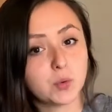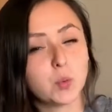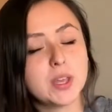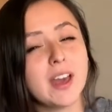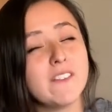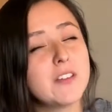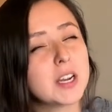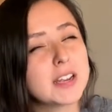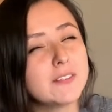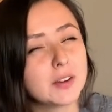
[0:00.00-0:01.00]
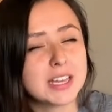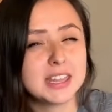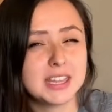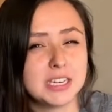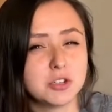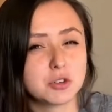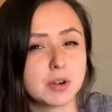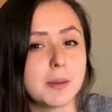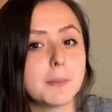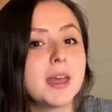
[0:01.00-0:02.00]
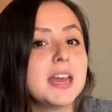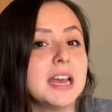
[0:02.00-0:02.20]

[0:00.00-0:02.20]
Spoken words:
And we have very, very thin trim.